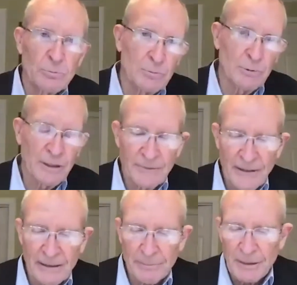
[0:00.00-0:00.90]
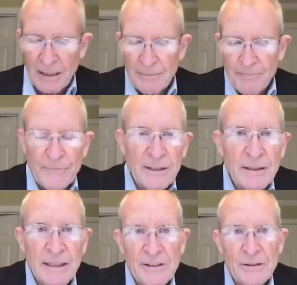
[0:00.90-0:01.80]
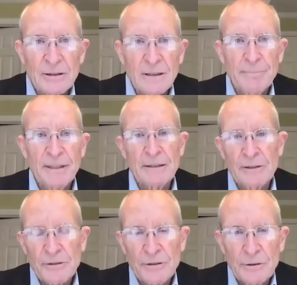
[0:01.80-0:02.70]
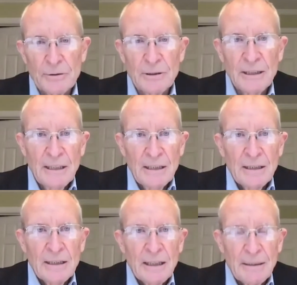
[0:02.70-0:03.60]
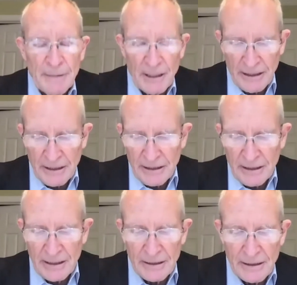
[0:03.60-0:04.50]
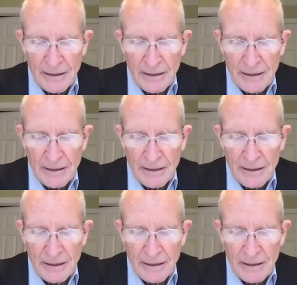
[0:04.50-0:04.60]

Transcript: would in fact become international competitors to American uh,